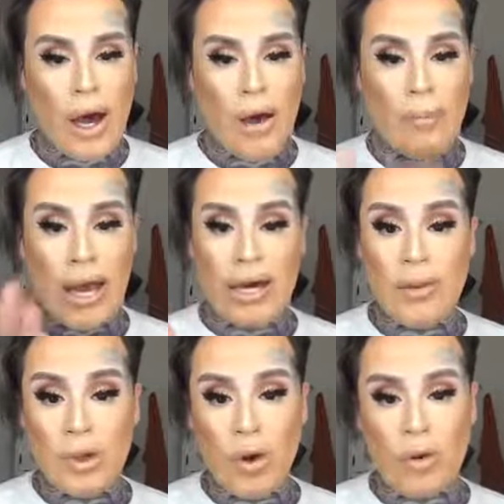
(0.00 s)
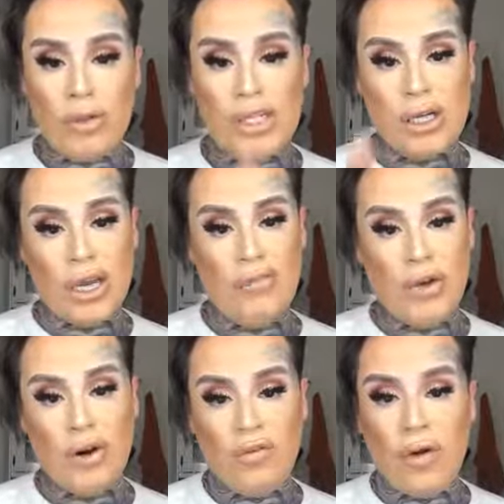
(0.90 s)
makeup goals, if you
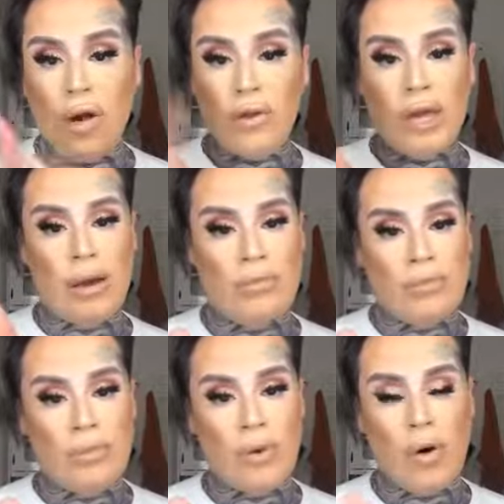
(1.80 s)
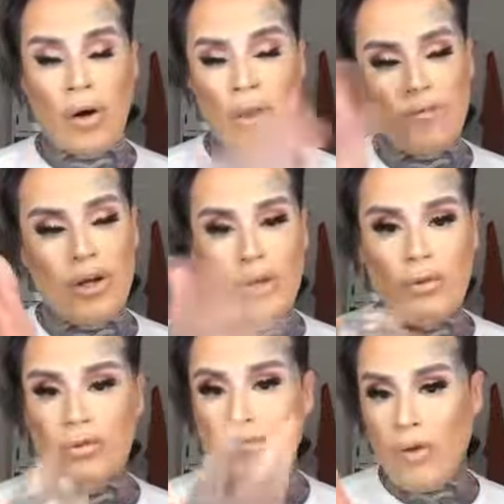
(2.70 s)
don't follow them or if you don't
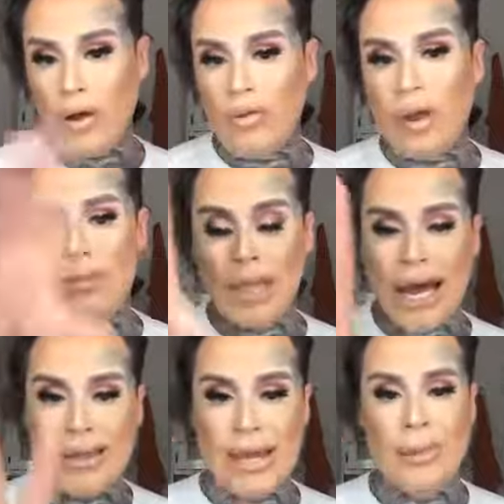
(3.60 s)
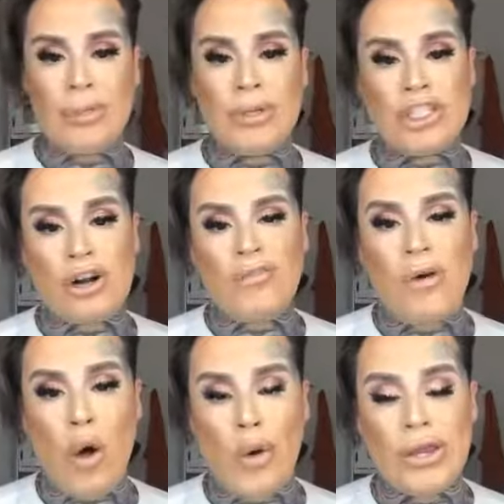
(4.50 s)
follow them, like them, start
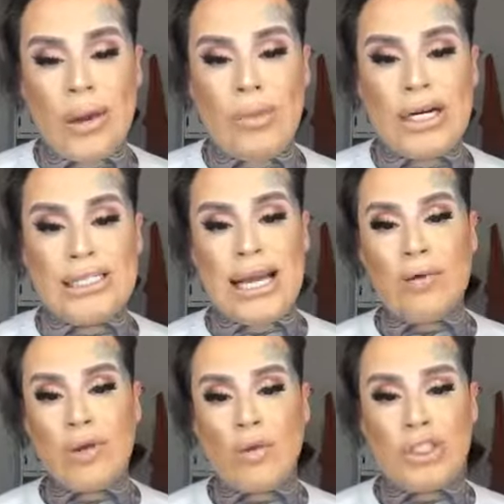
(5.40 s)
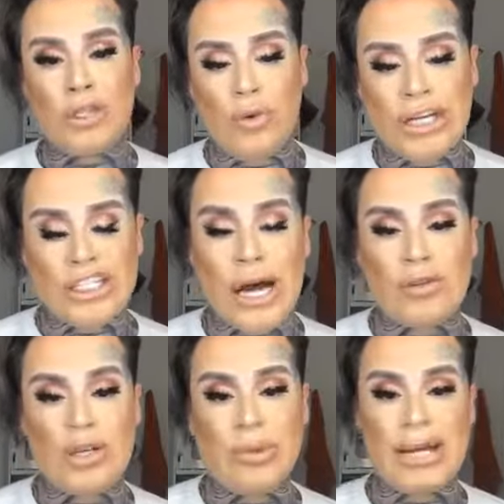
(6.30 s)
following them, because they were the ones who reached out
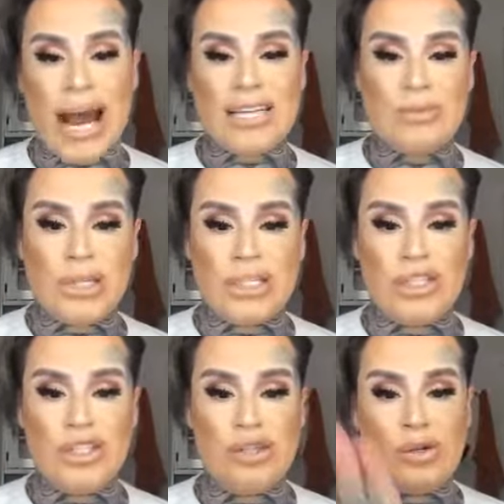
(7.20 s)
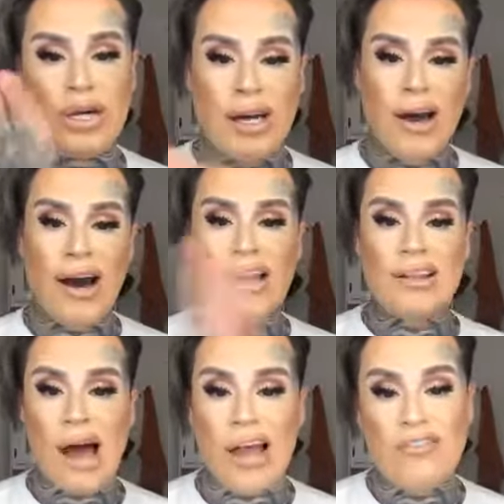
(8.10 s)
to me and asked me to do a
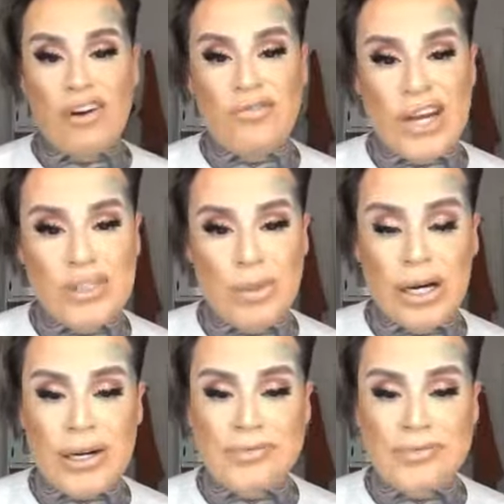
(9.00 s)
live on Facebook.